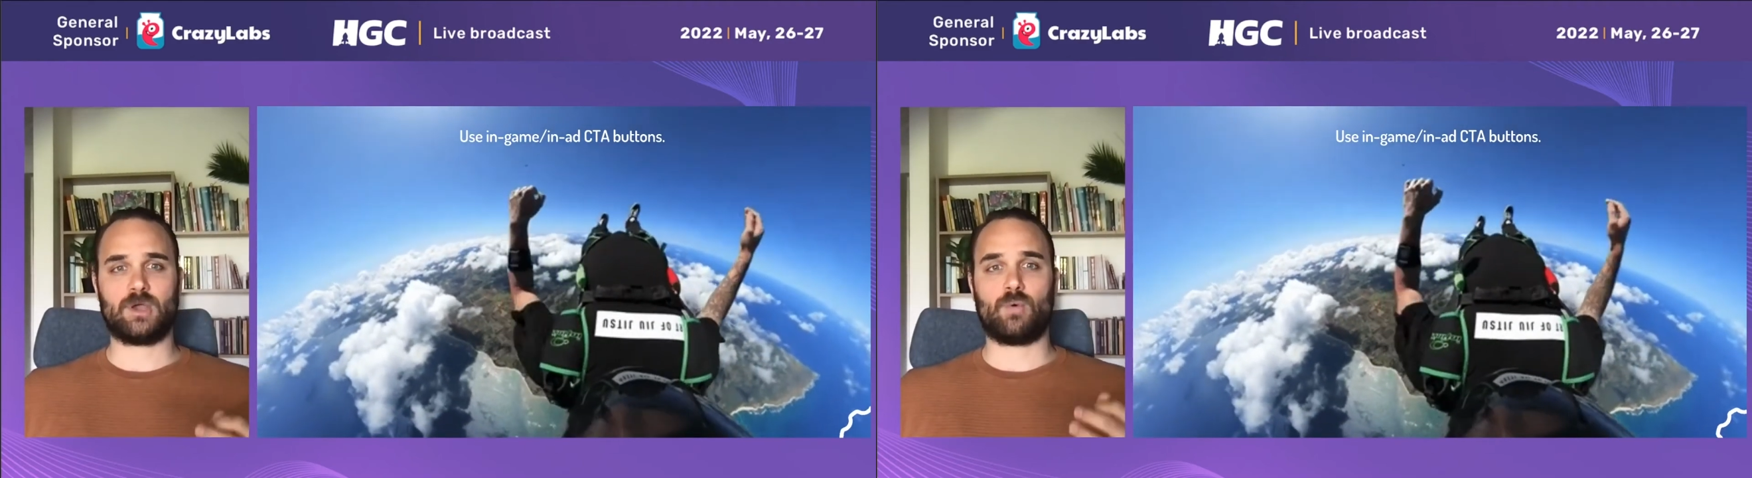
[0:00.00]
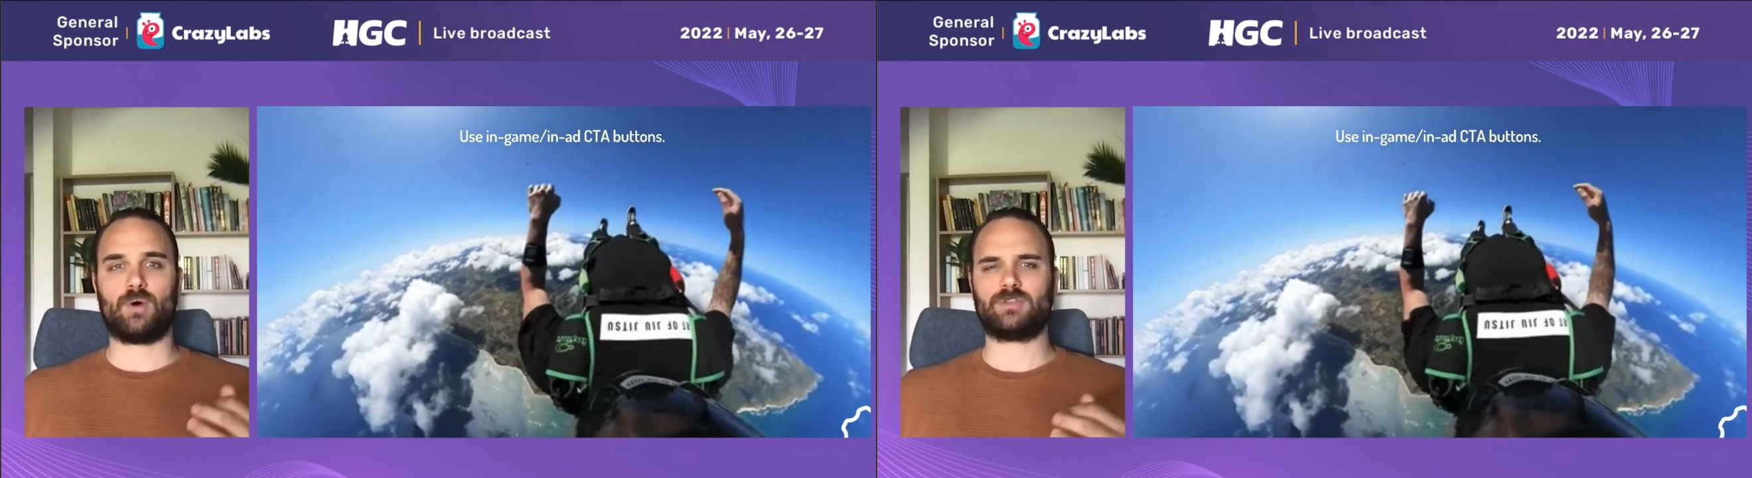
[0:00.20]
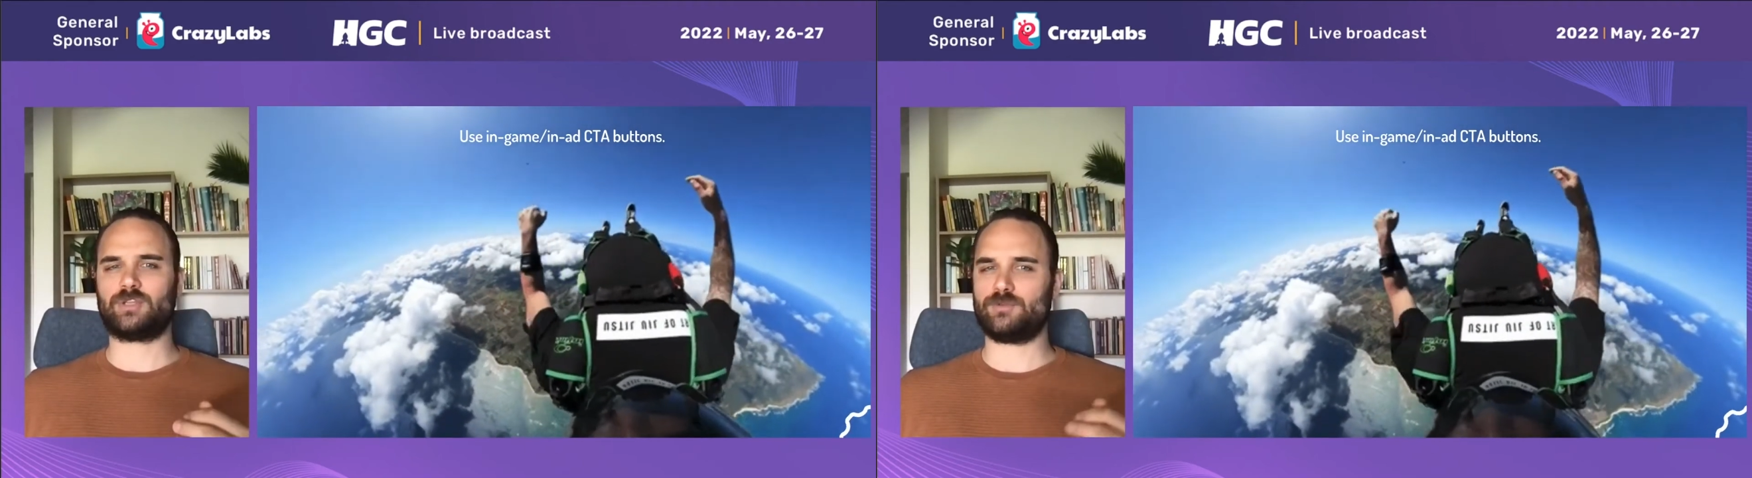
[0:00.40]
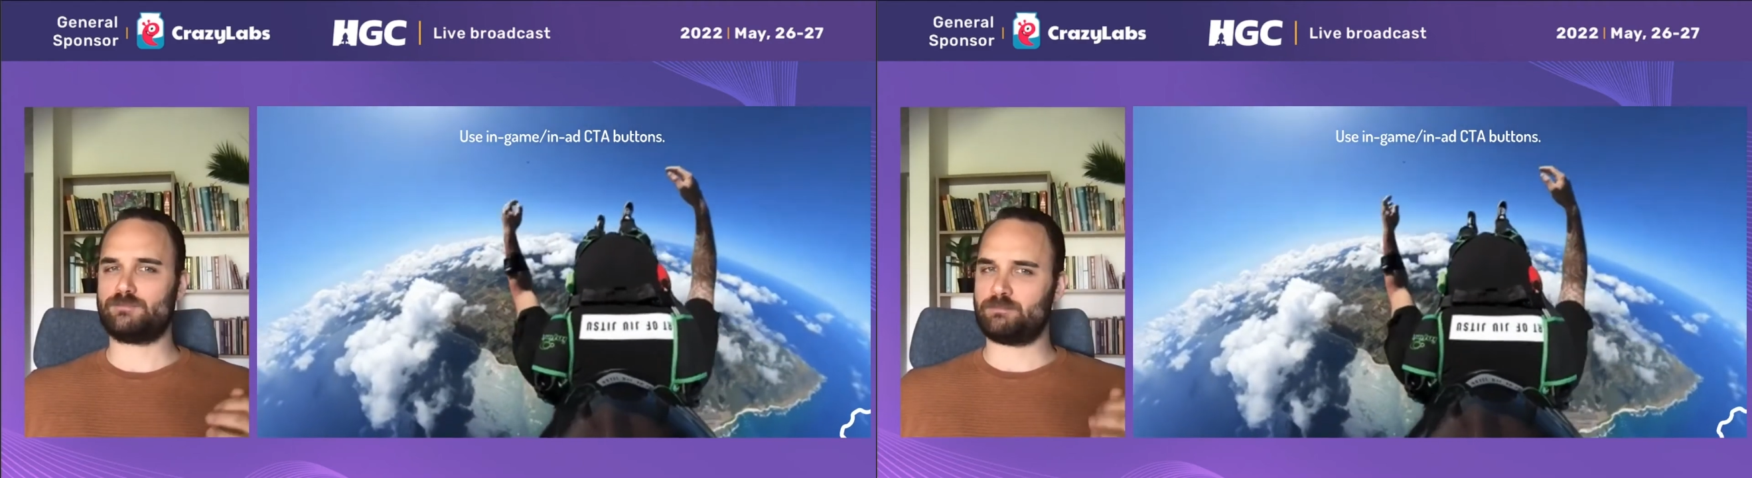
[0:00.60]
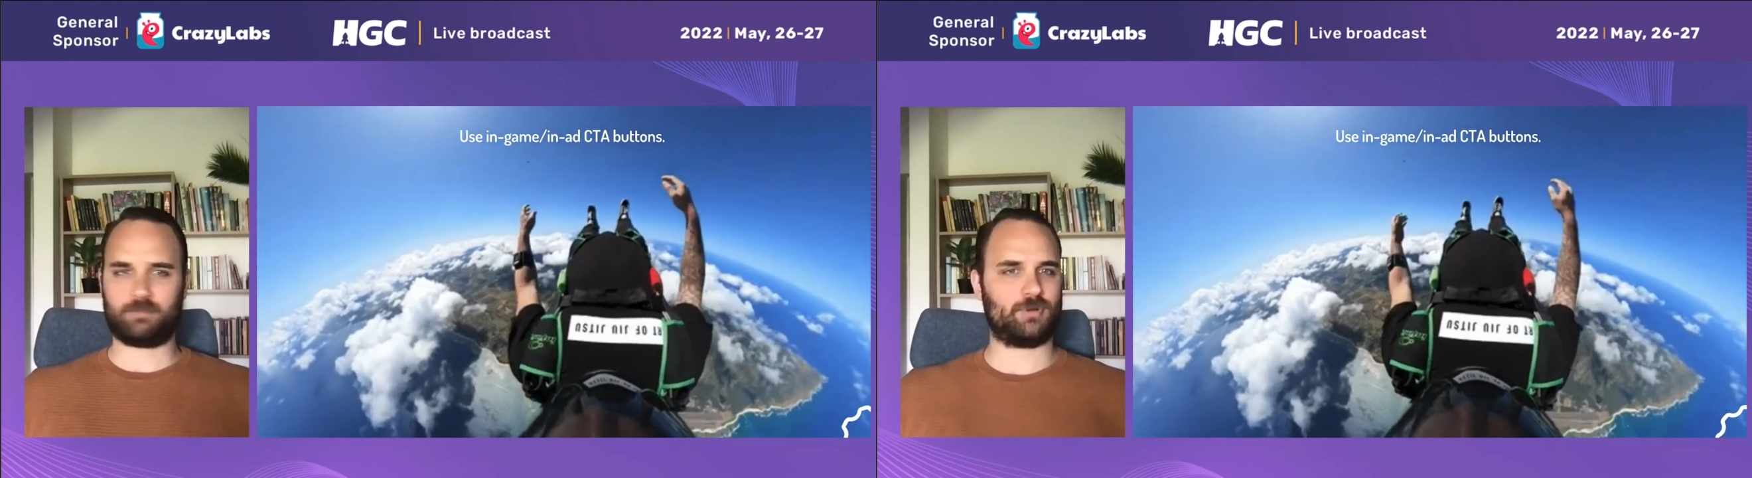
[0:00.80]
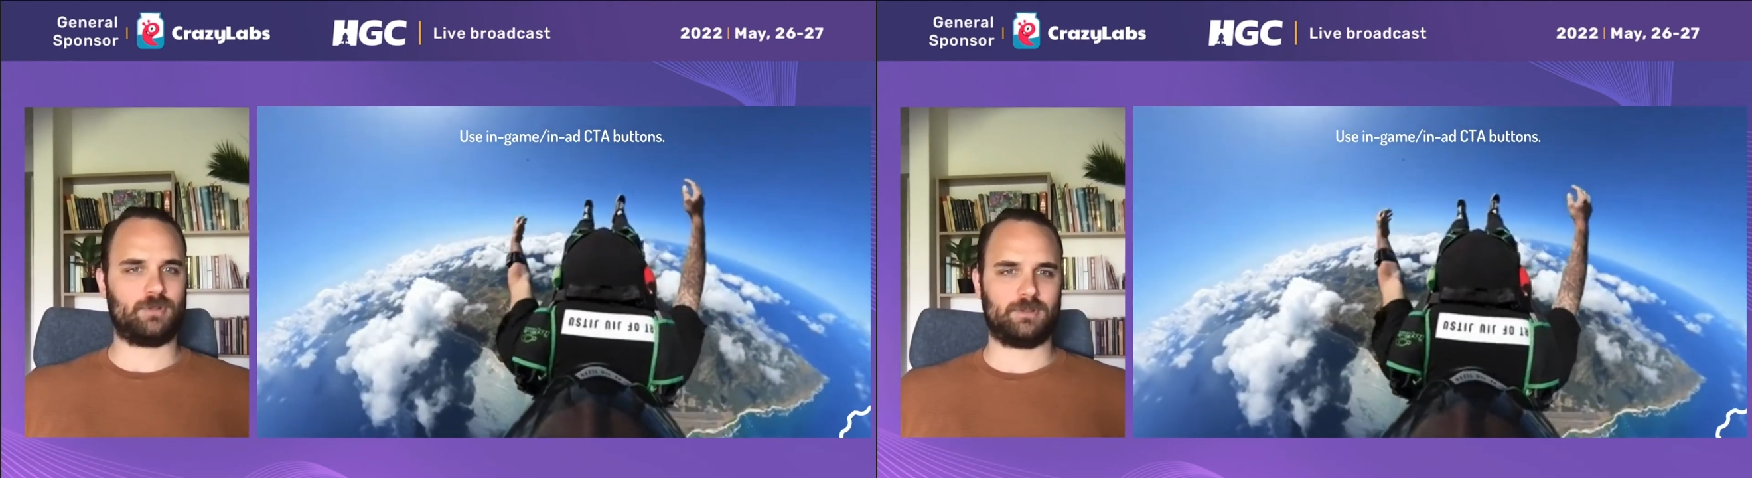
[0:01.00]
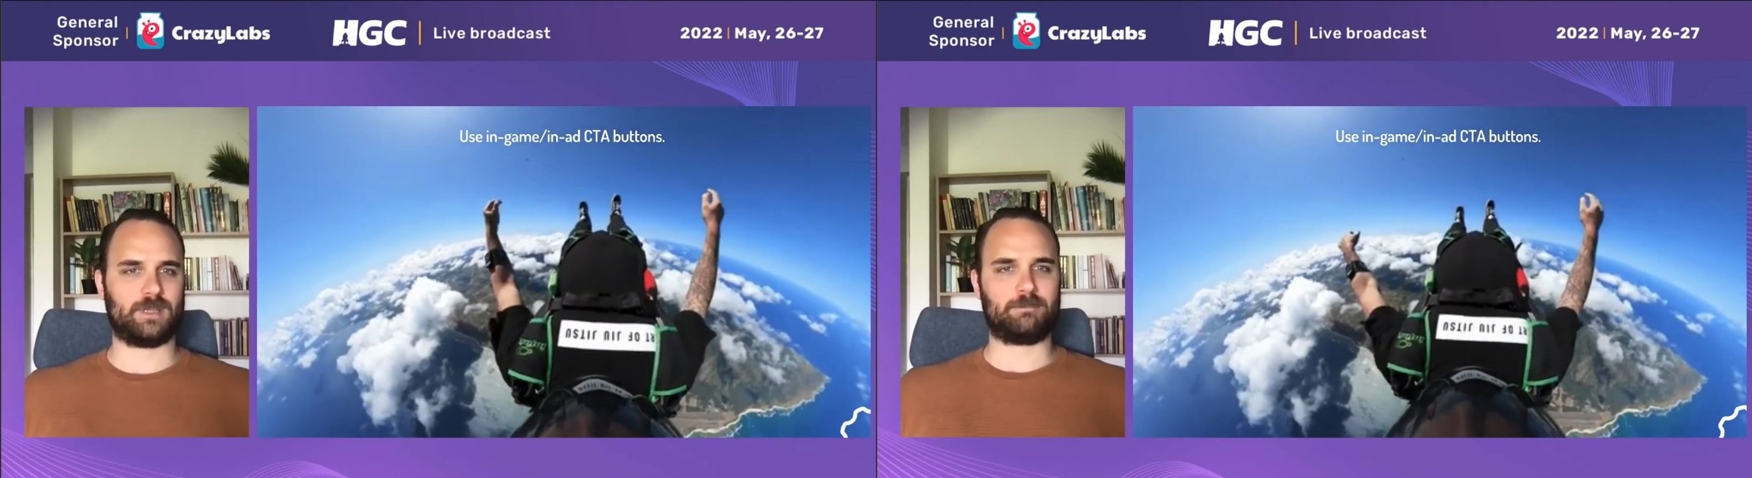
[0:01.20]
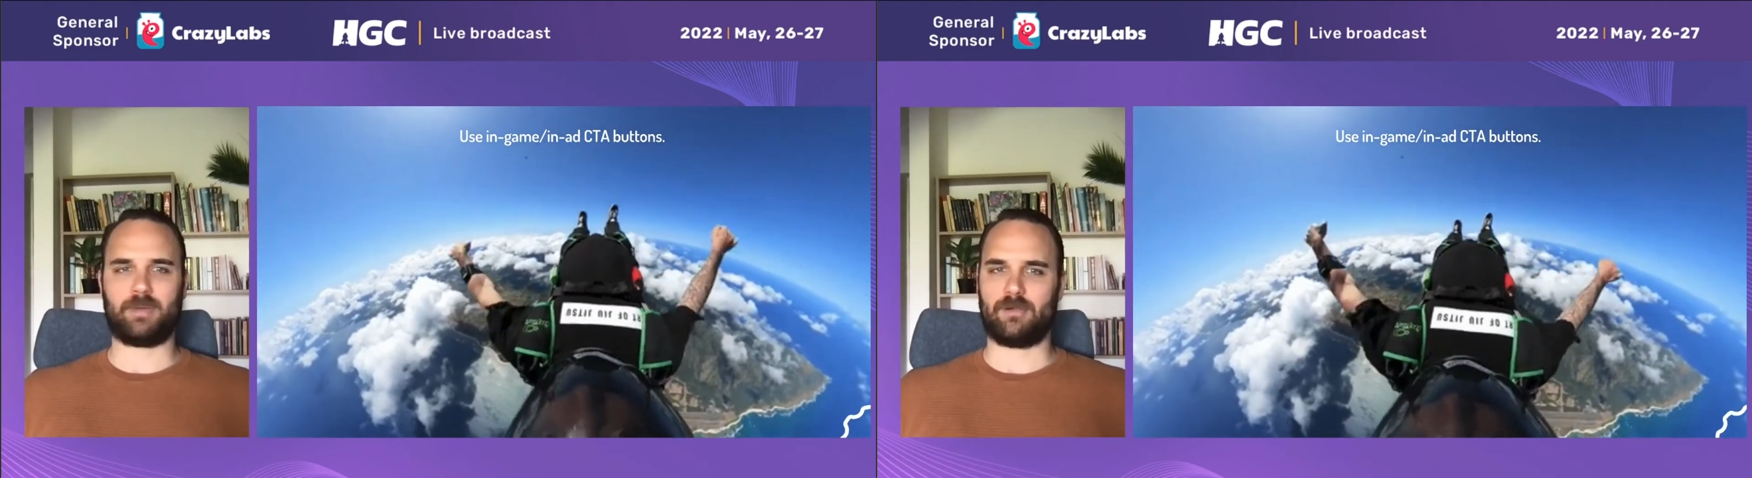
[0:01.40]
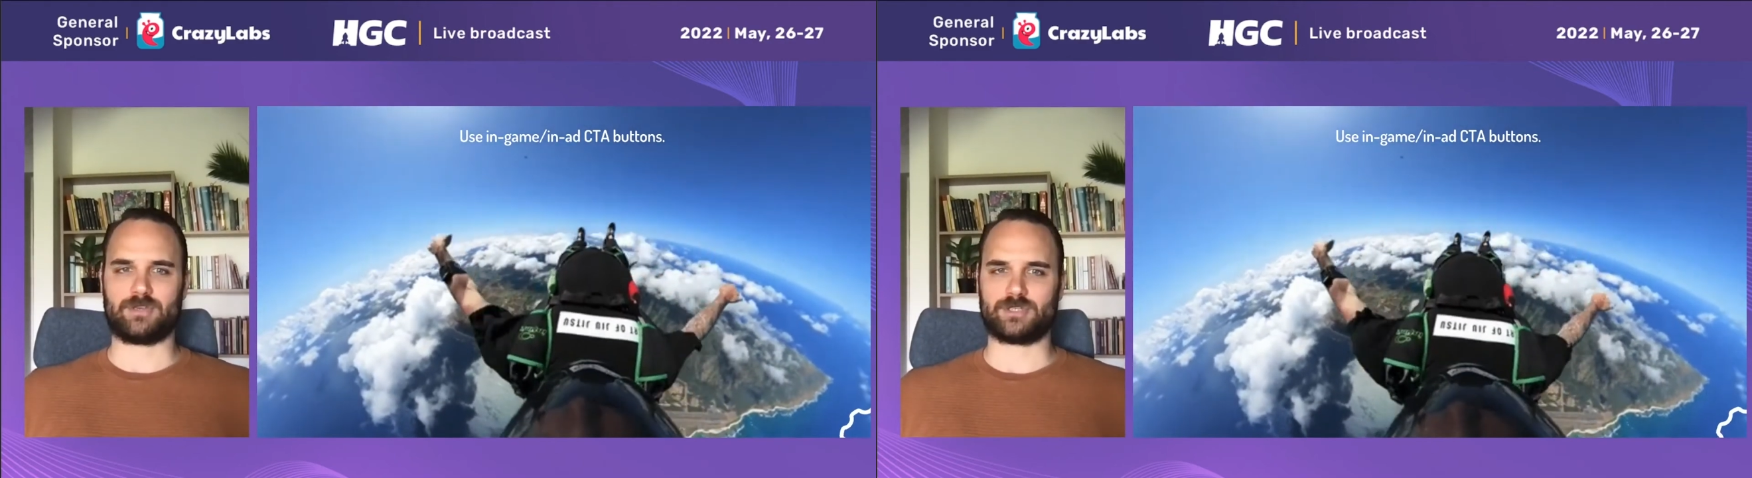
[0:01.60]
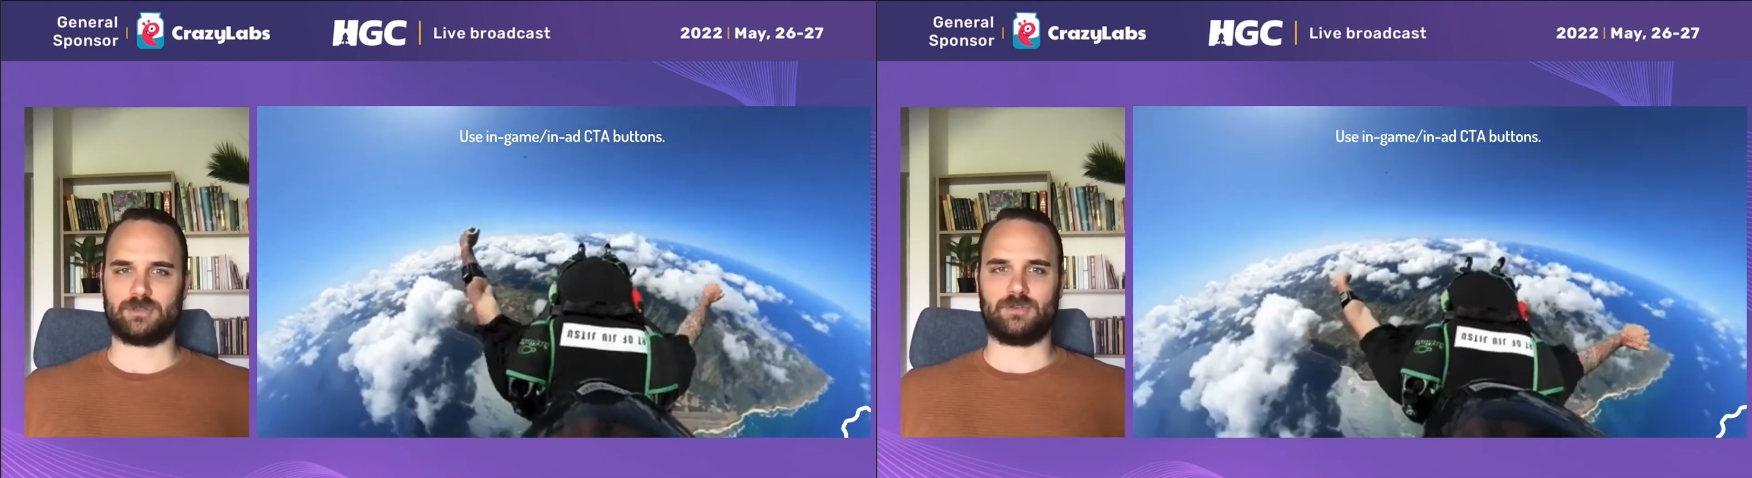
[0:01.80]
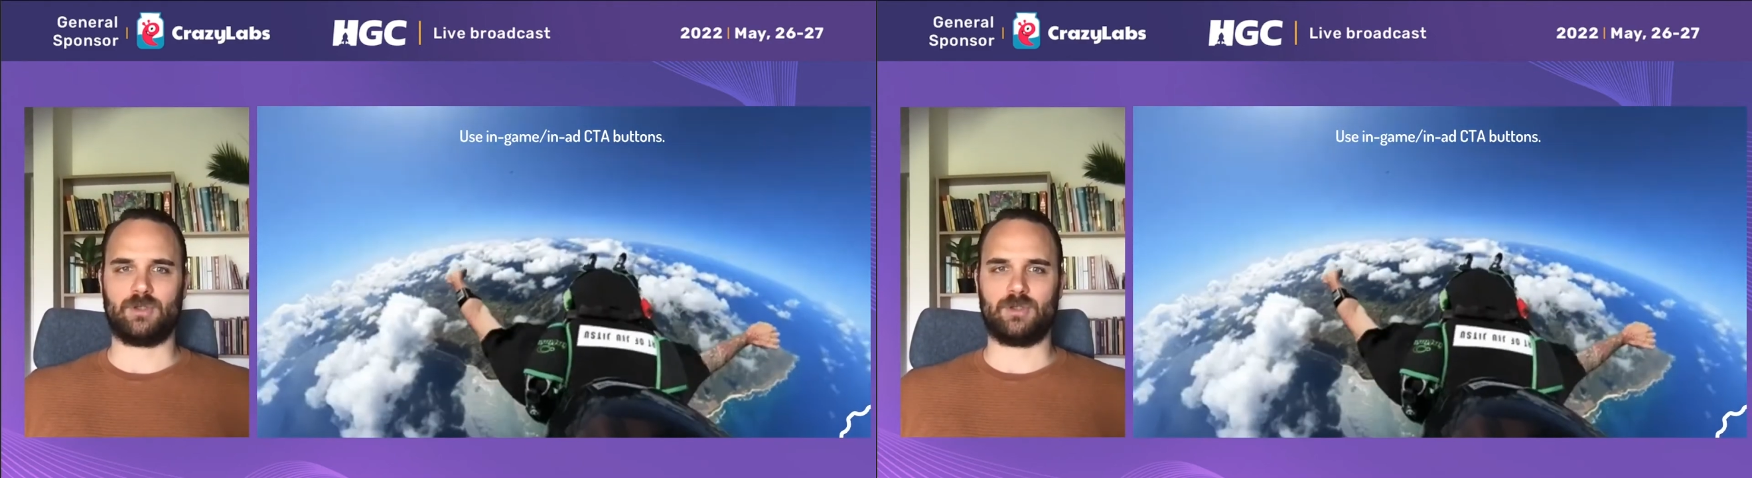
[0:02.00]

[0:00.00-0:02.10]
want to pull the parachute,